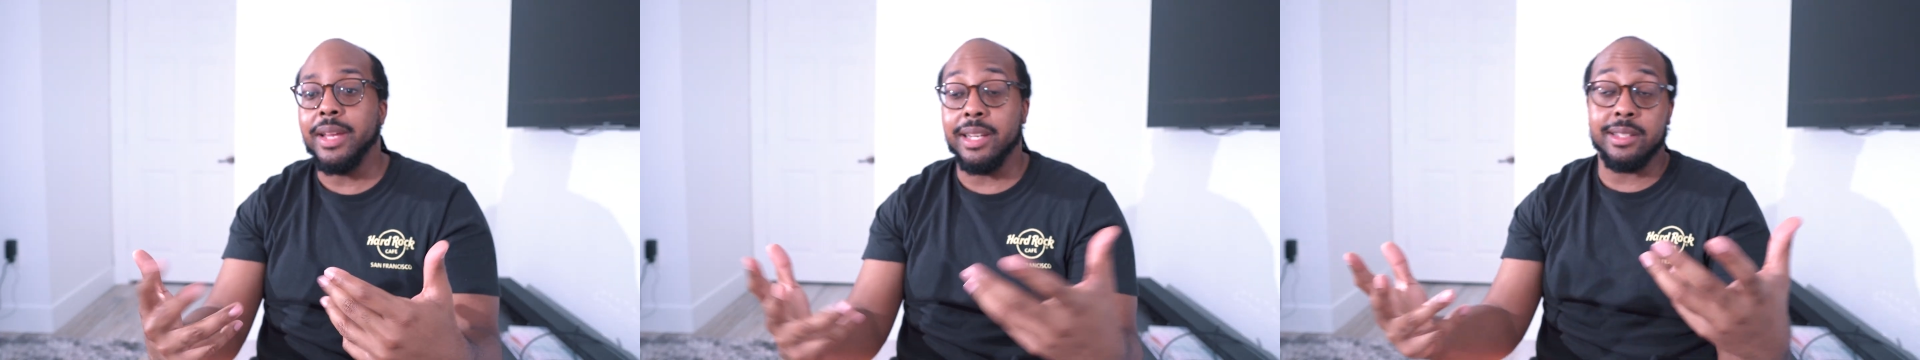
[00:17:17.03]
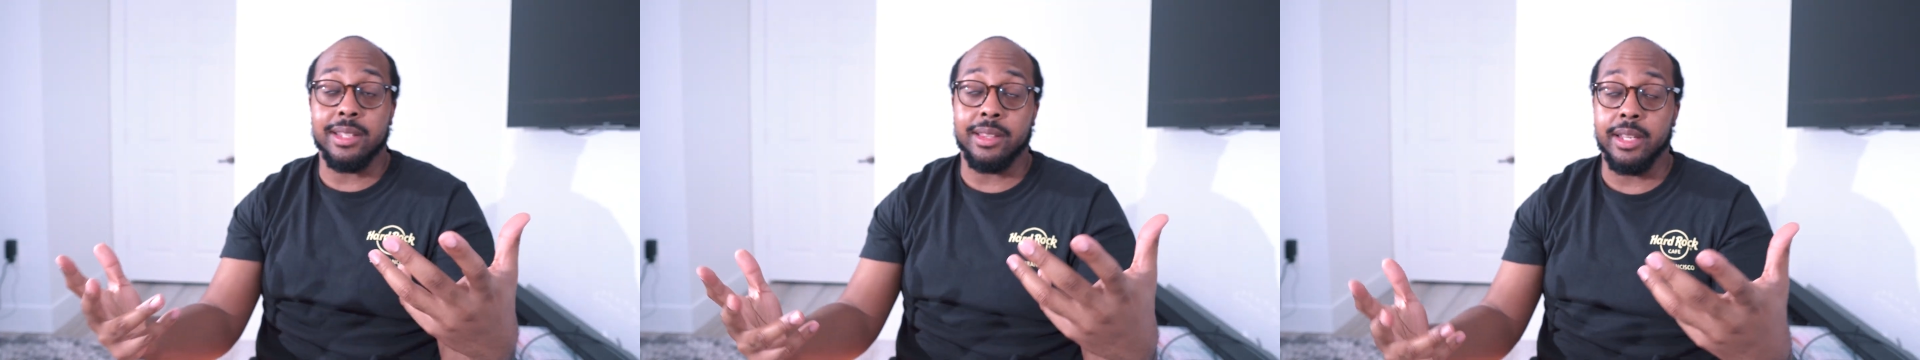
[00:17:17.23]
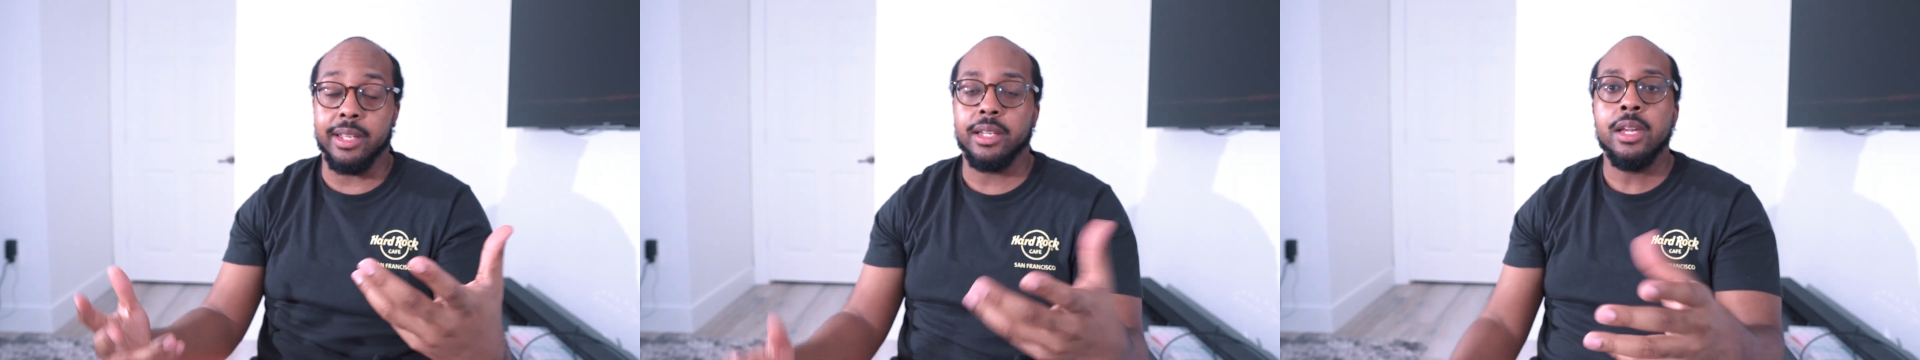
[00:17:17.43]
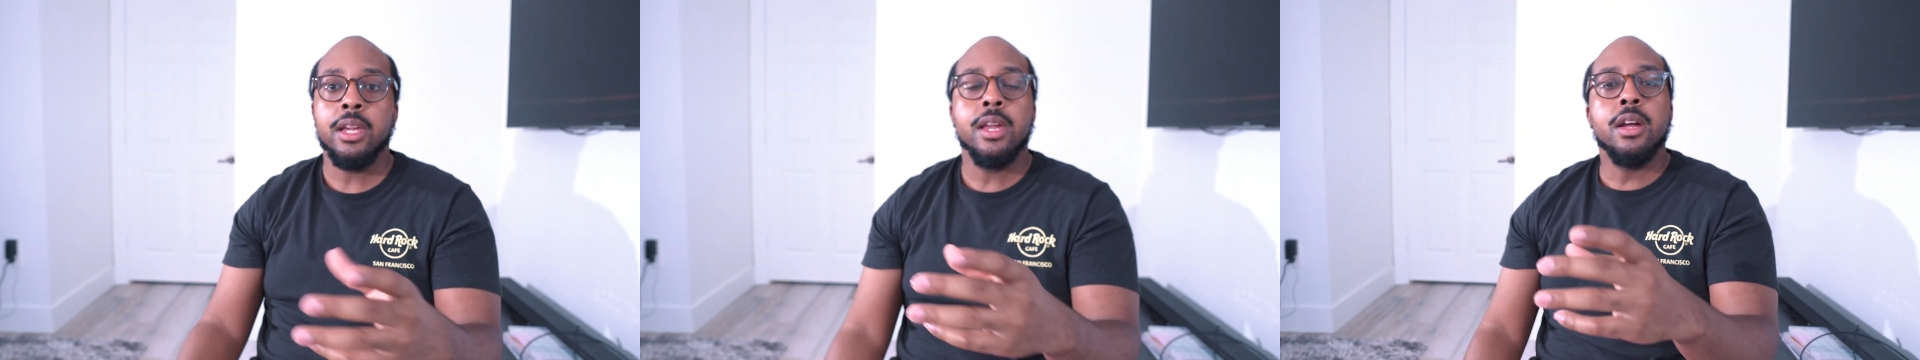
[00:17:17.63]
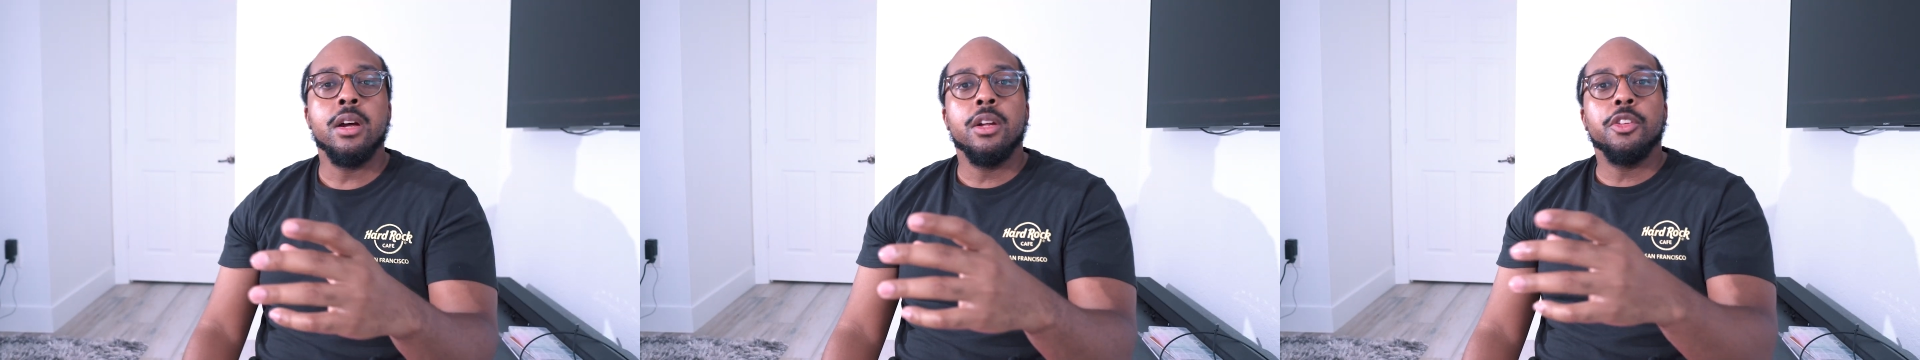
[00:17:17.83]
at least I think,
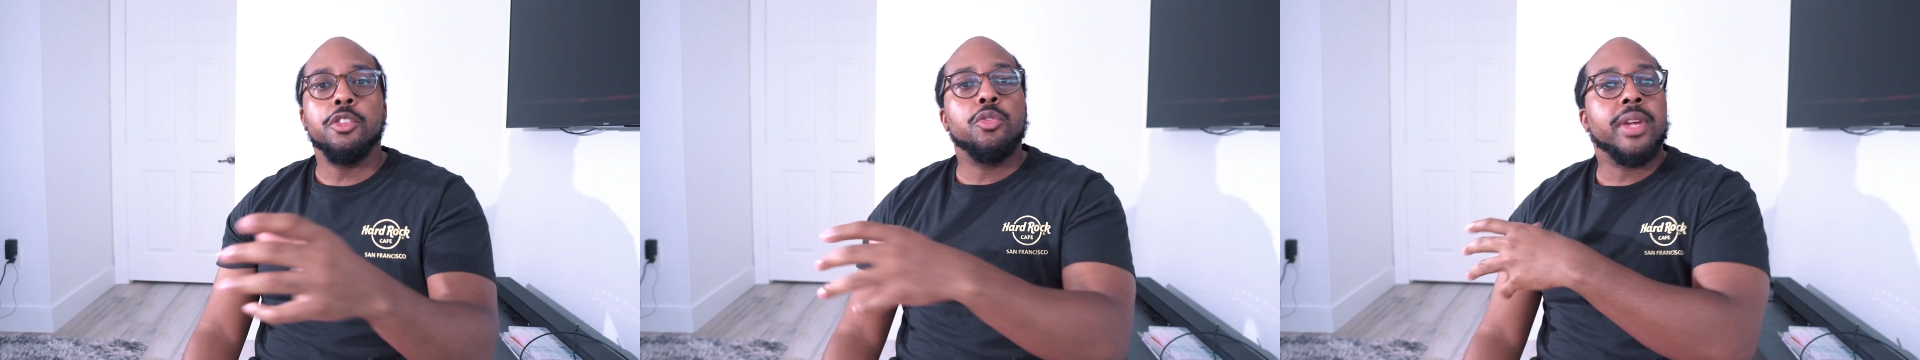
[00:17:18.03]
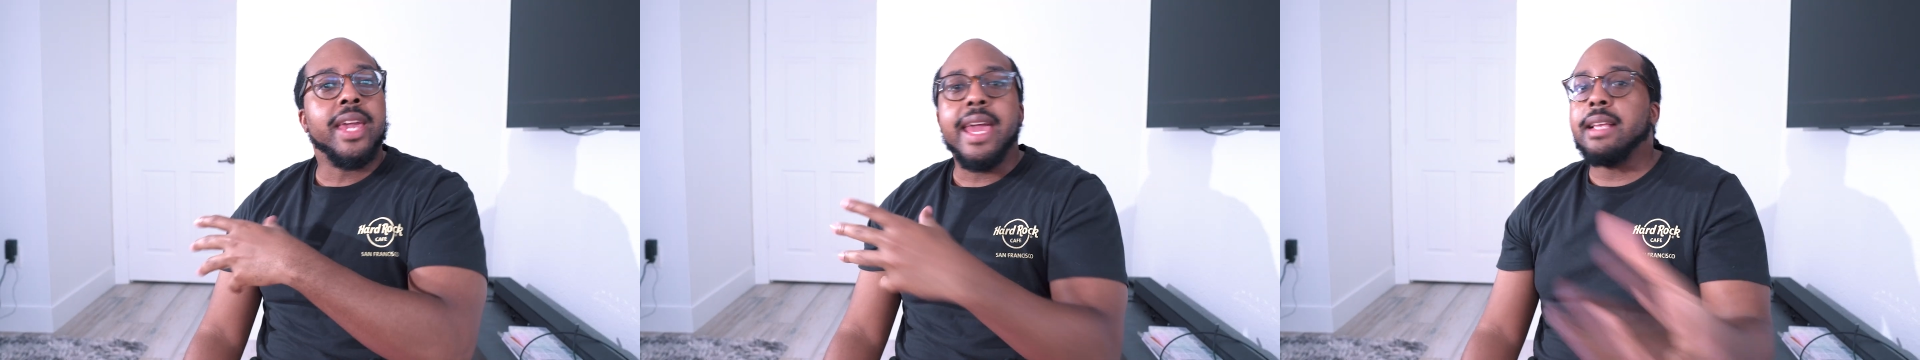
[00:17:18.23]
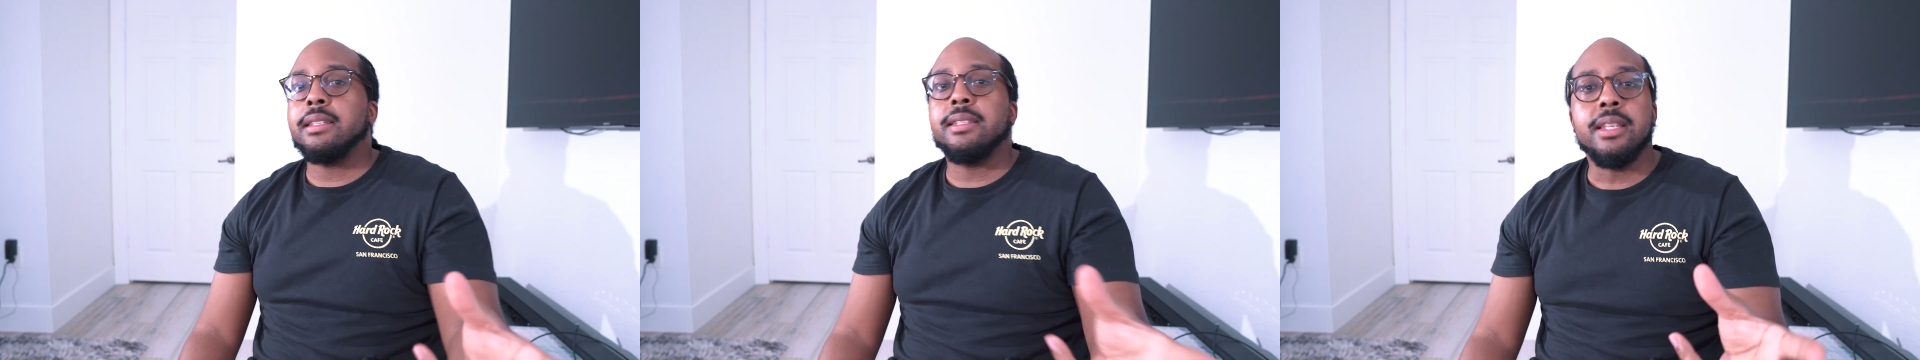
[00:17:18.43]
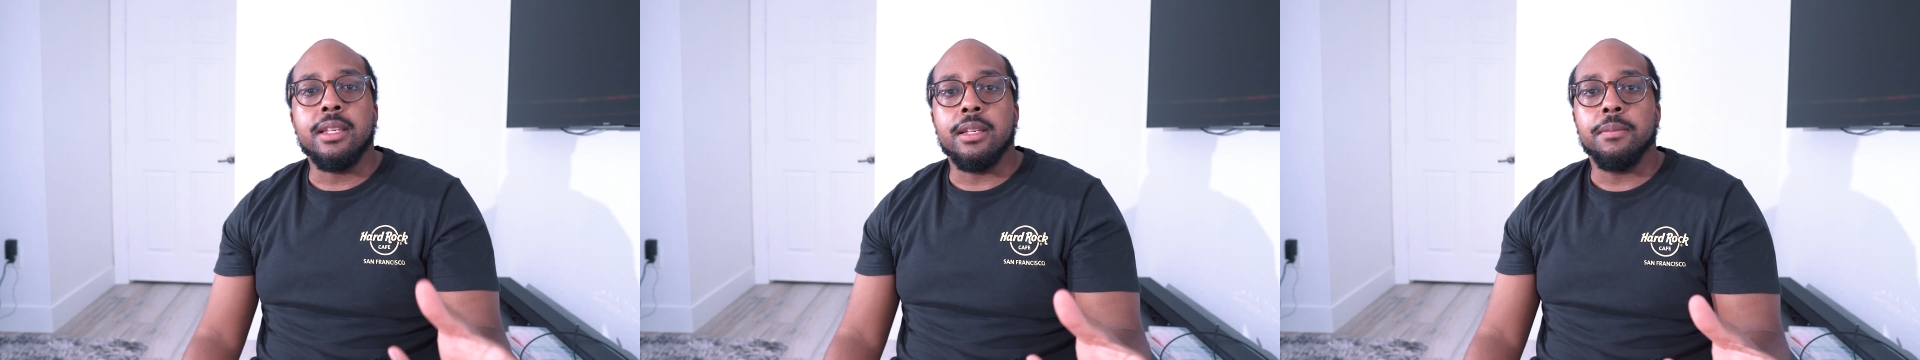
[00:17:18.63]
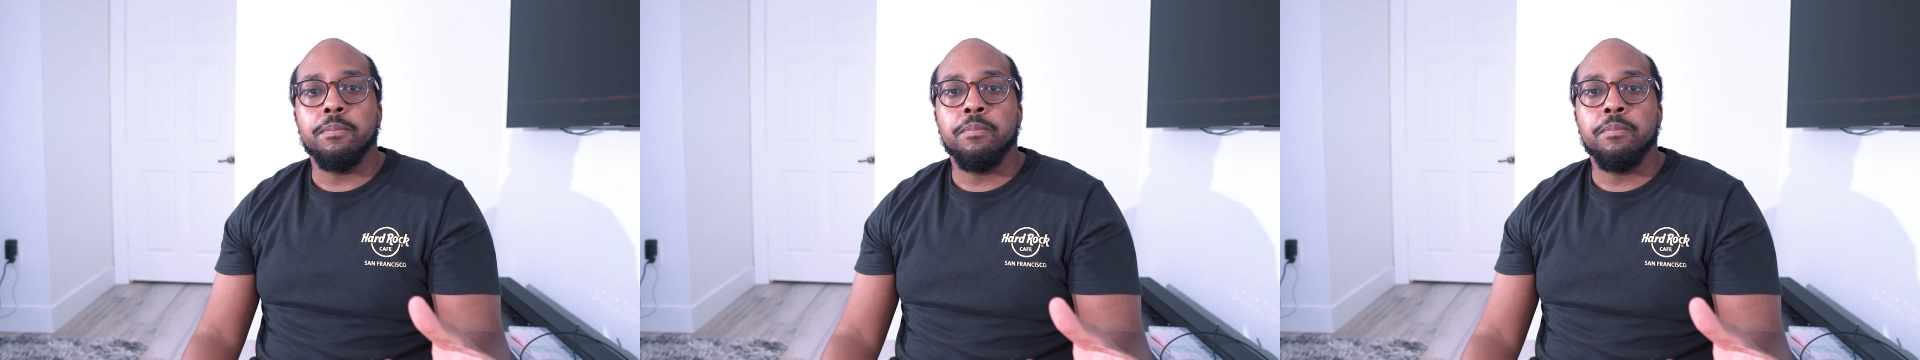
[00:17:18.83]
you can't see.